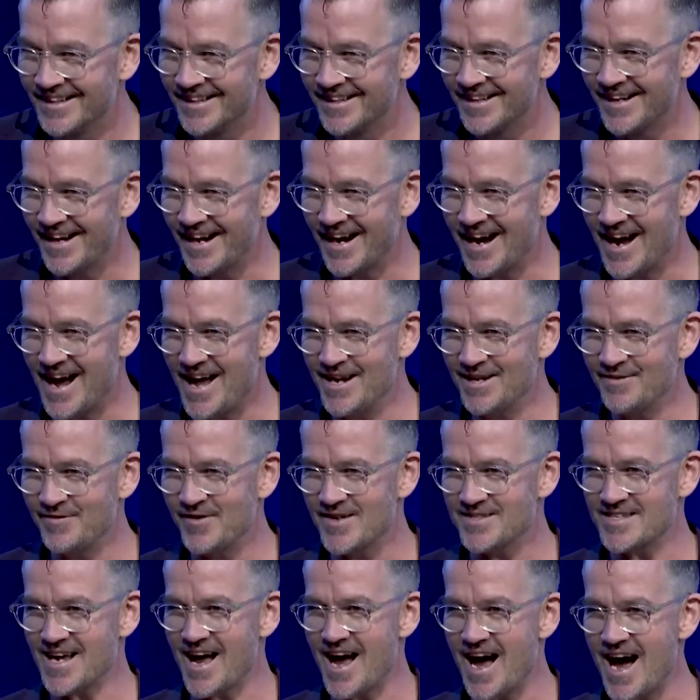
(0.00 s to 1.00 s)
And if there's
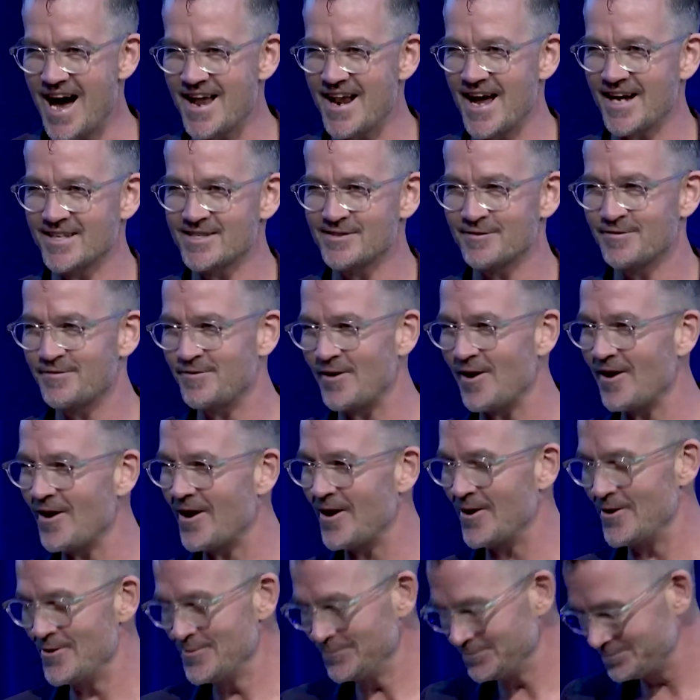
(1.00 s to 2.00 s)
a hard act to
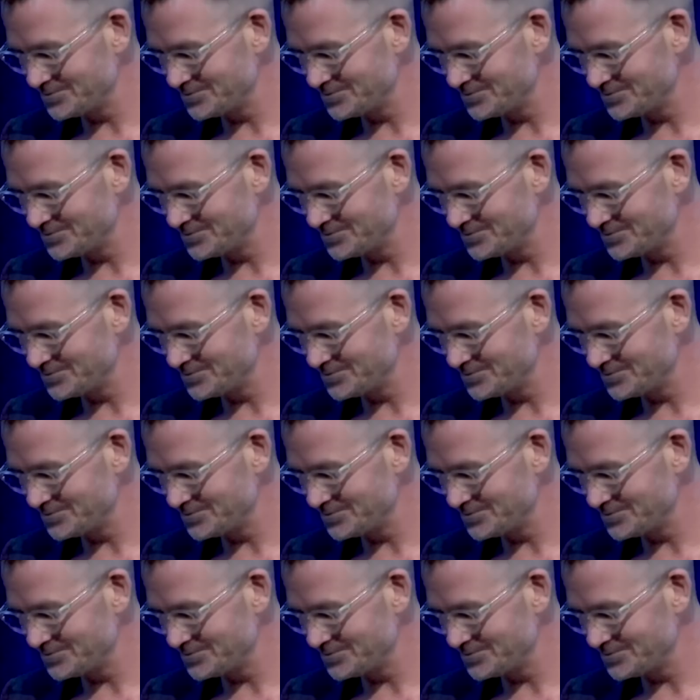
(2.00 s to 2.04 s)
follow,